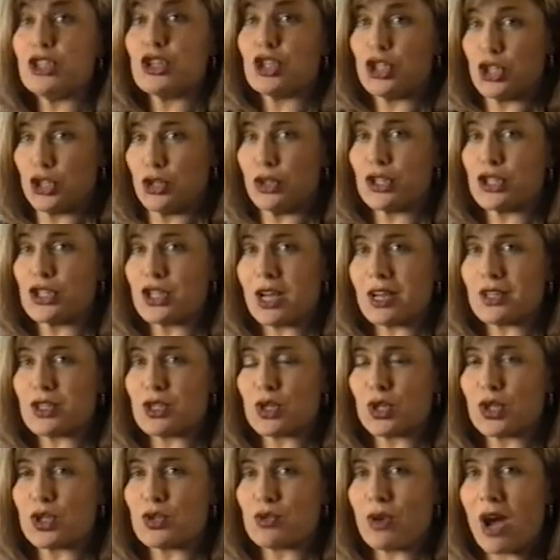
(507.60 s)
and you should
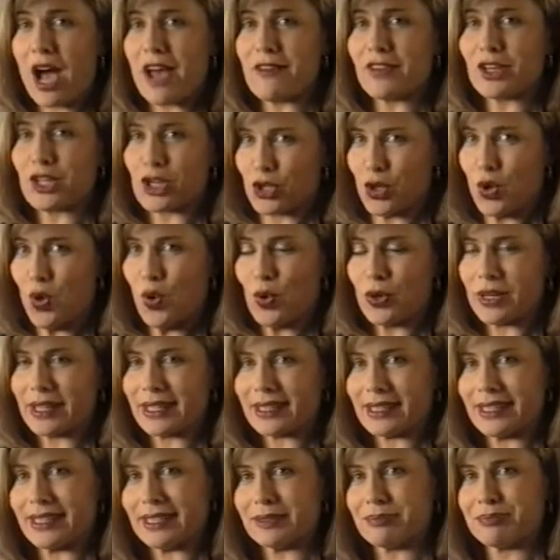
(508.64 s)
adjust your driving
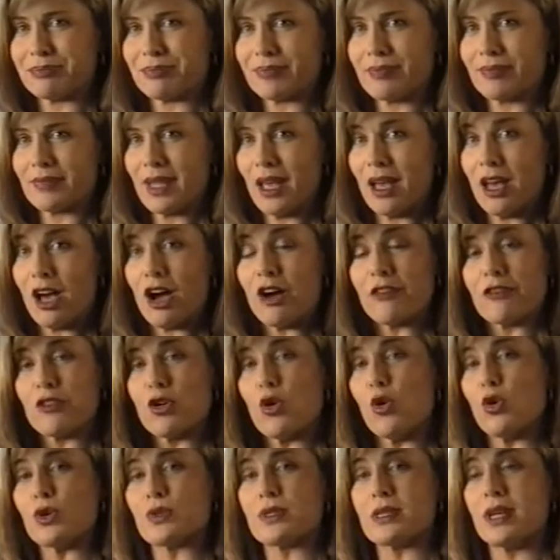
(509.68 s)
accordingly.
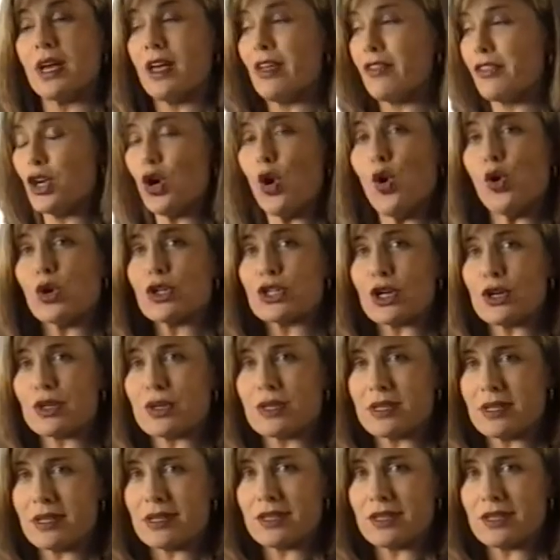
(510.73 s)
Of course, the auto